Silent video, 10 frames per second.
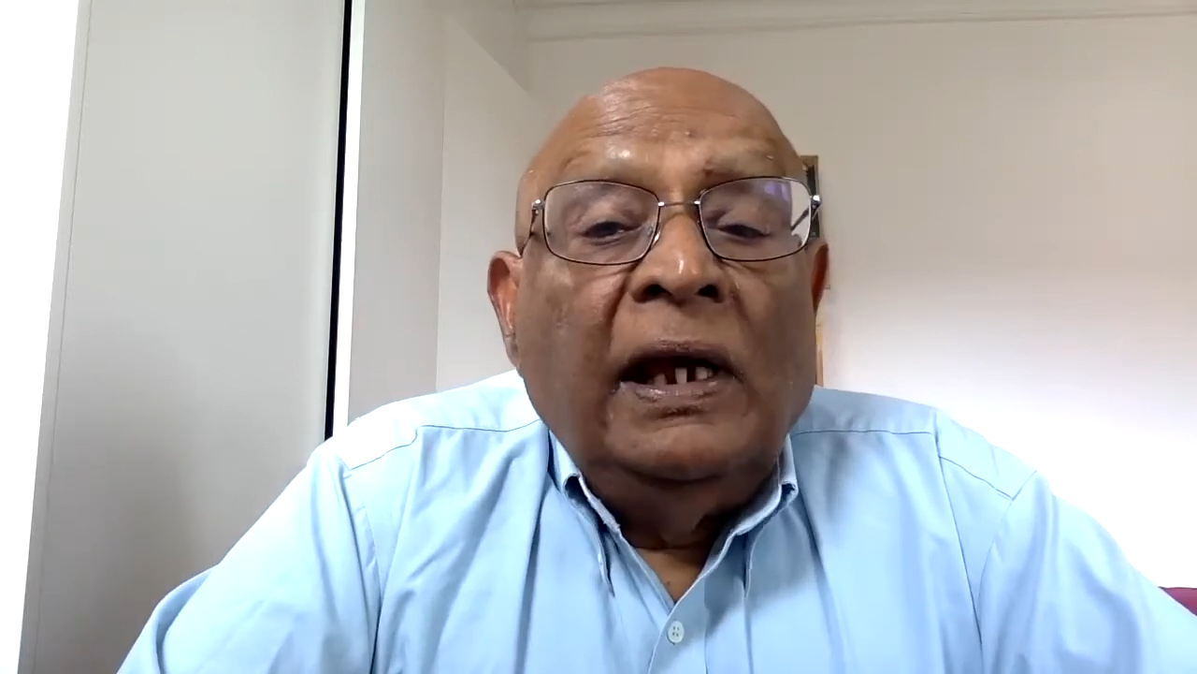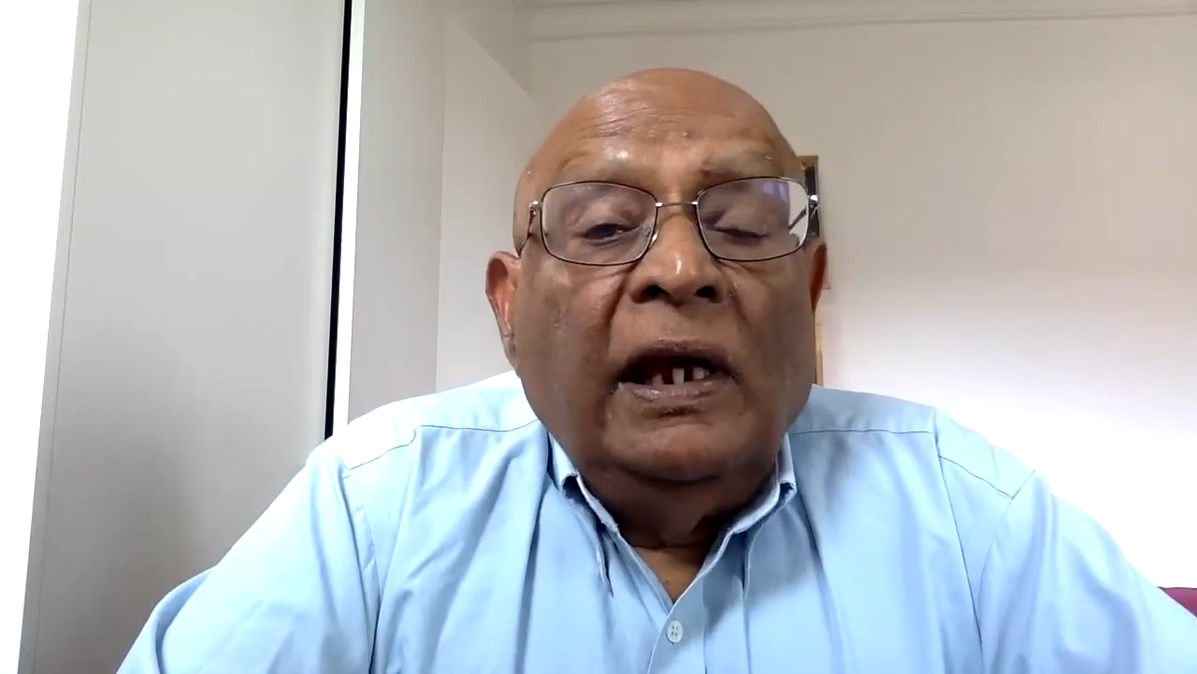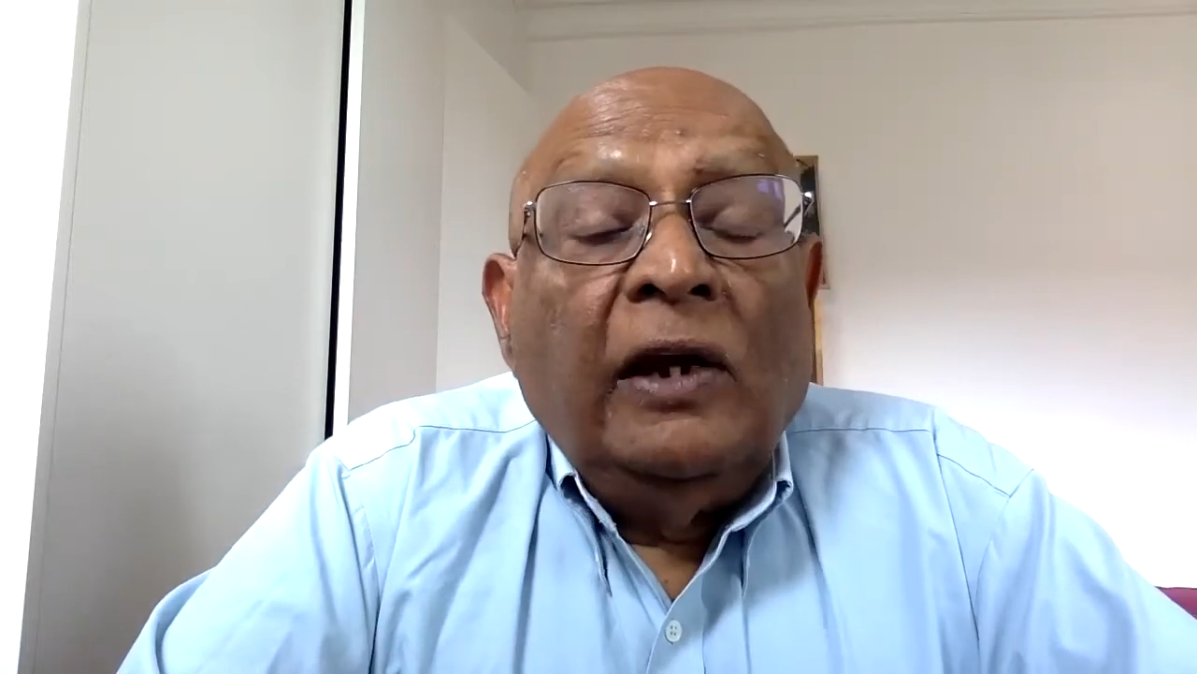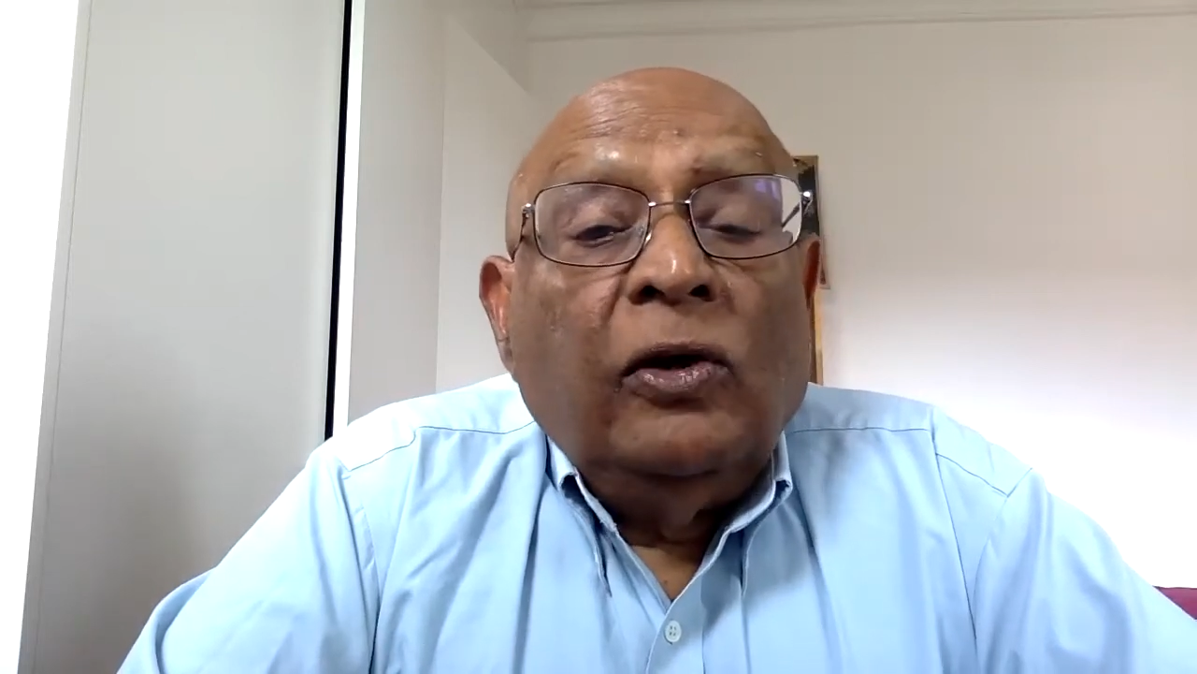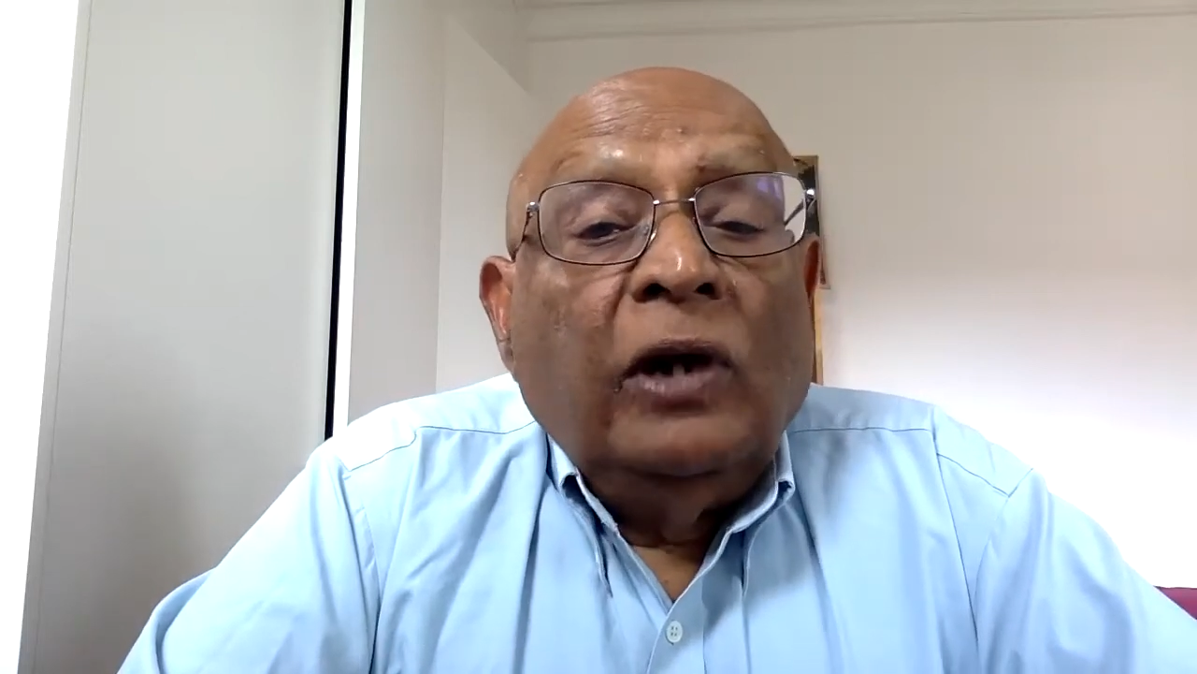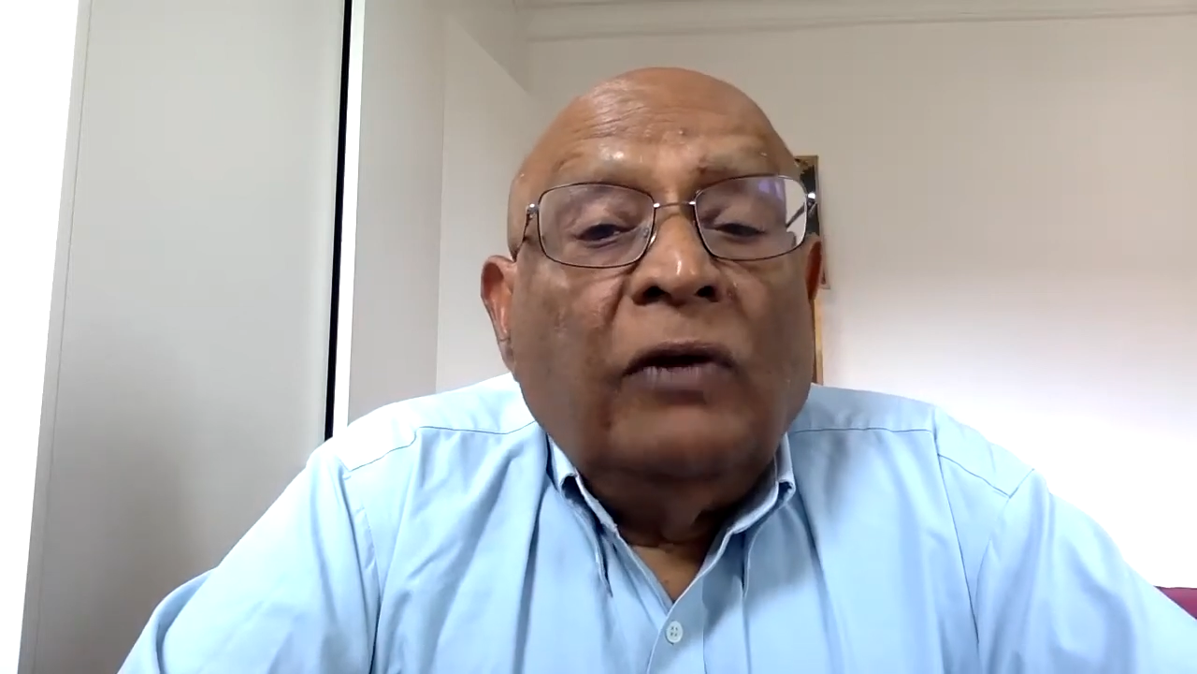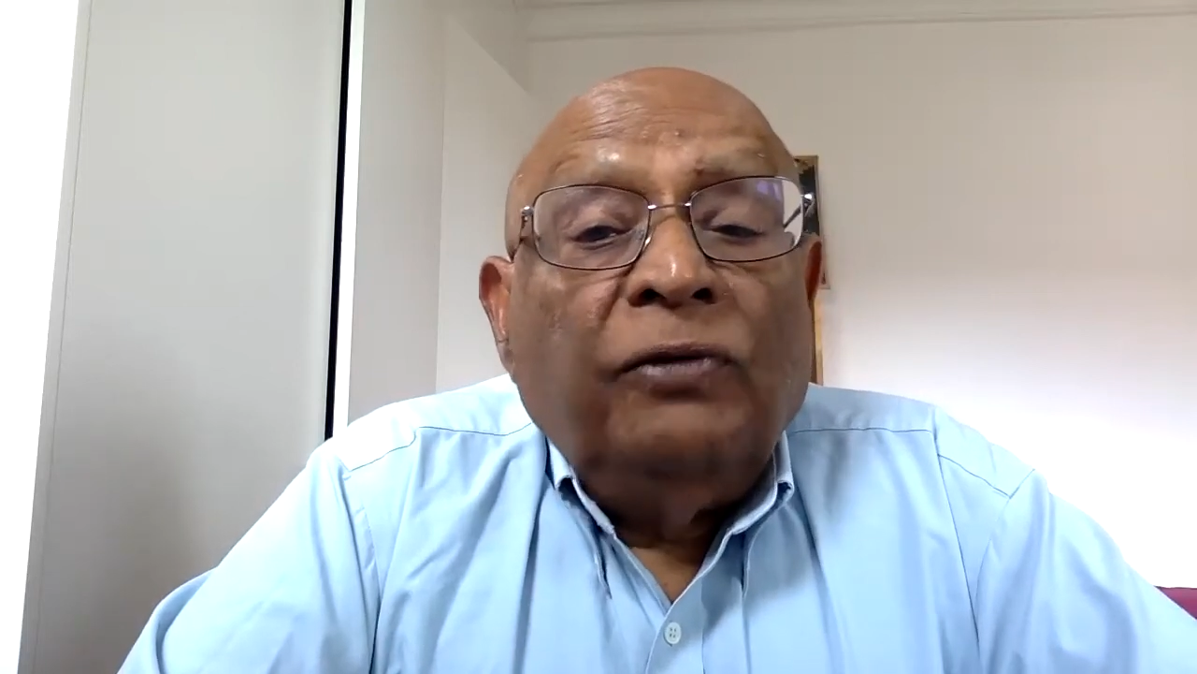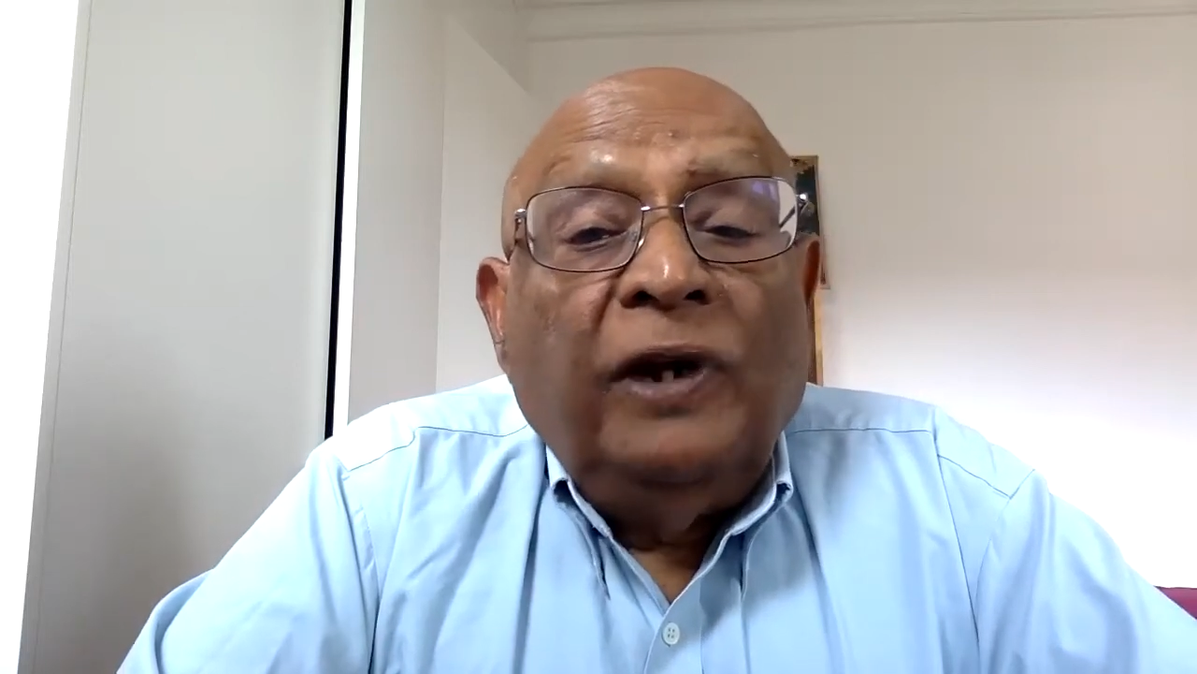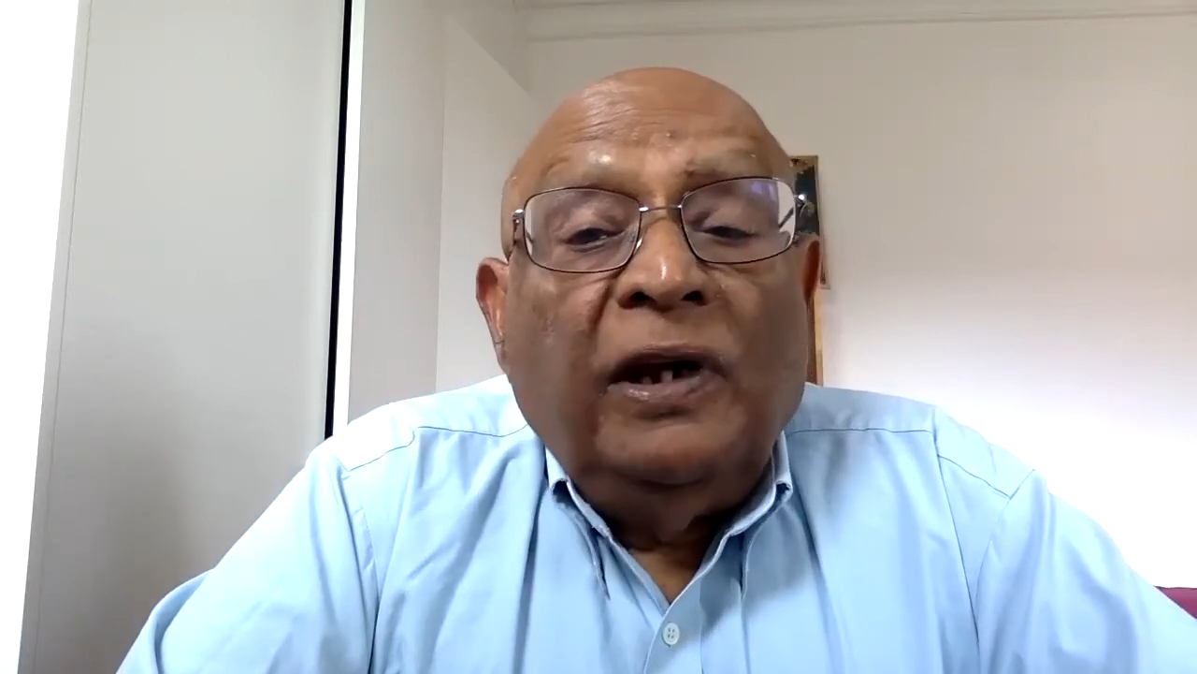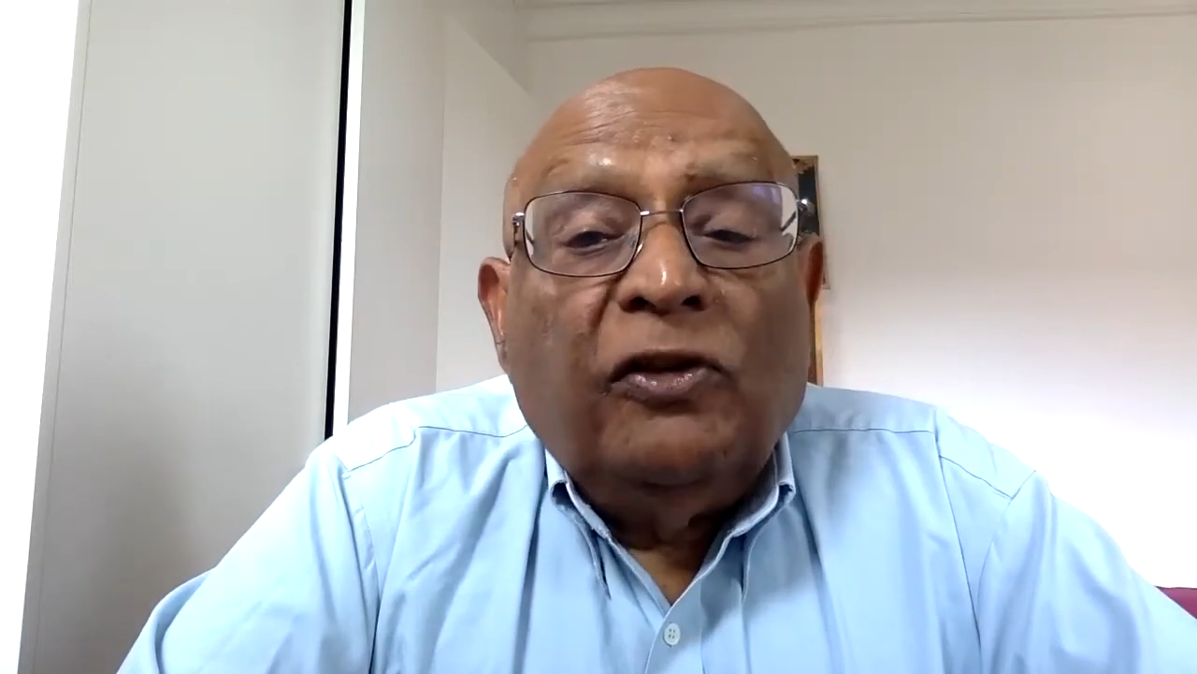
it could not feed